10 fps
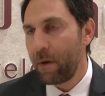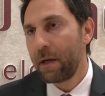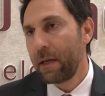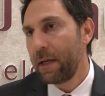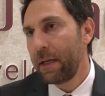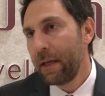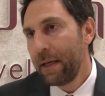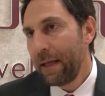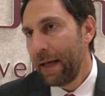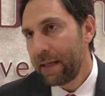marketing
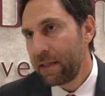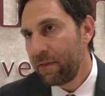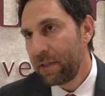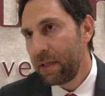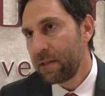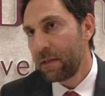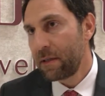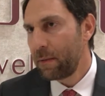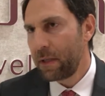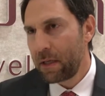activities in
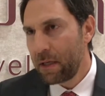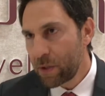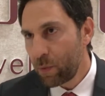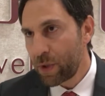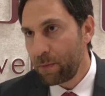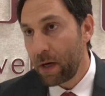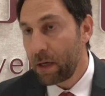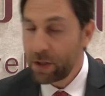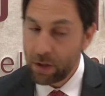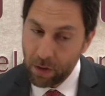some of the key source
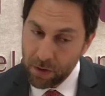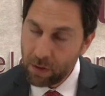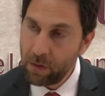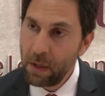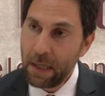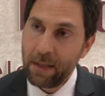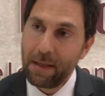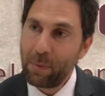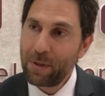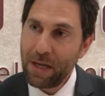markets, and also the
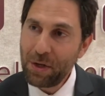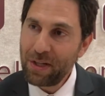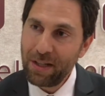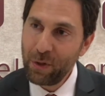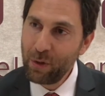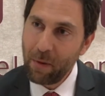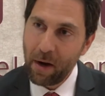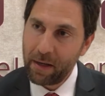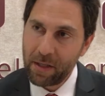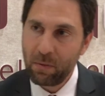potential new
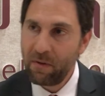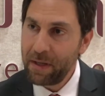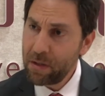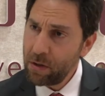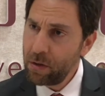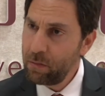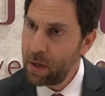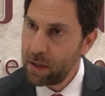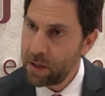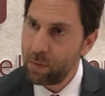markets. We've entered new
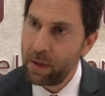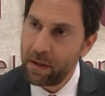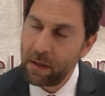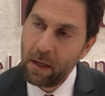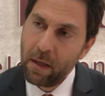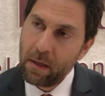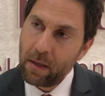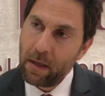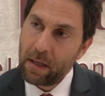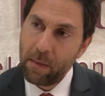markets with
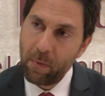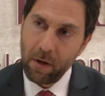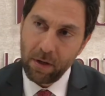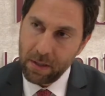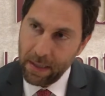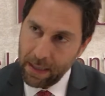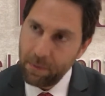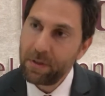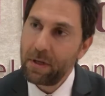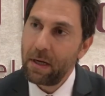uh, key partners like
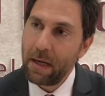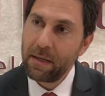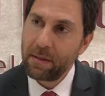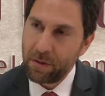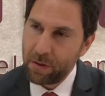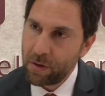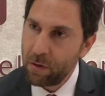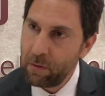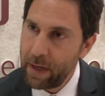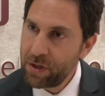Emirates Airlines, such as
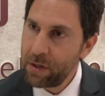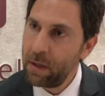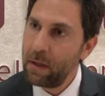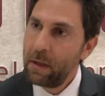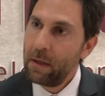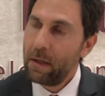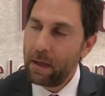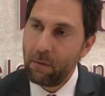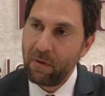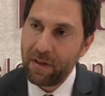Croatia.
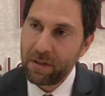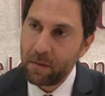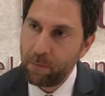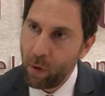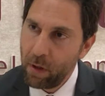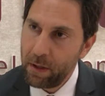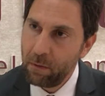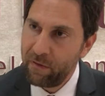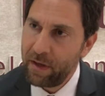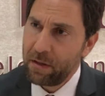Uh, we've entered Poland,
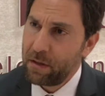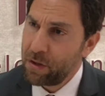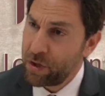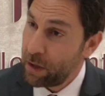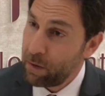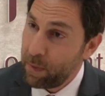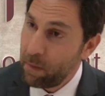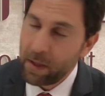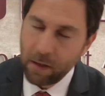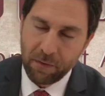we've entered the Czech
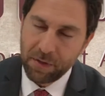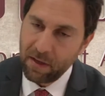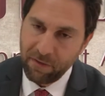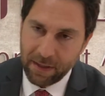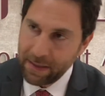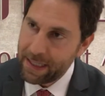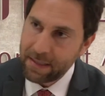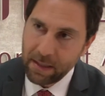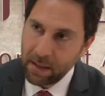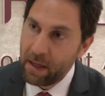Republic, and we've seen a
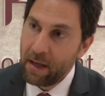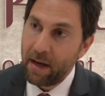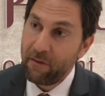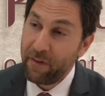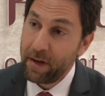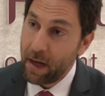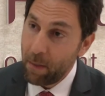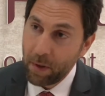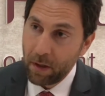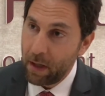fantastic and
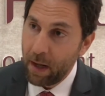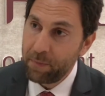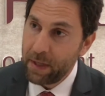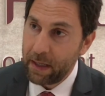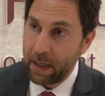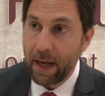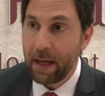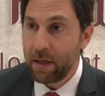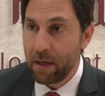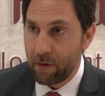phenomenal uptake
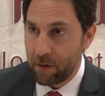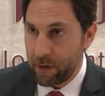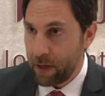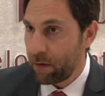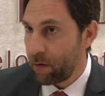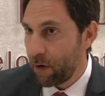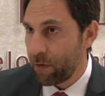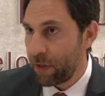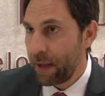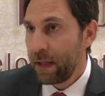and year-on-year growth.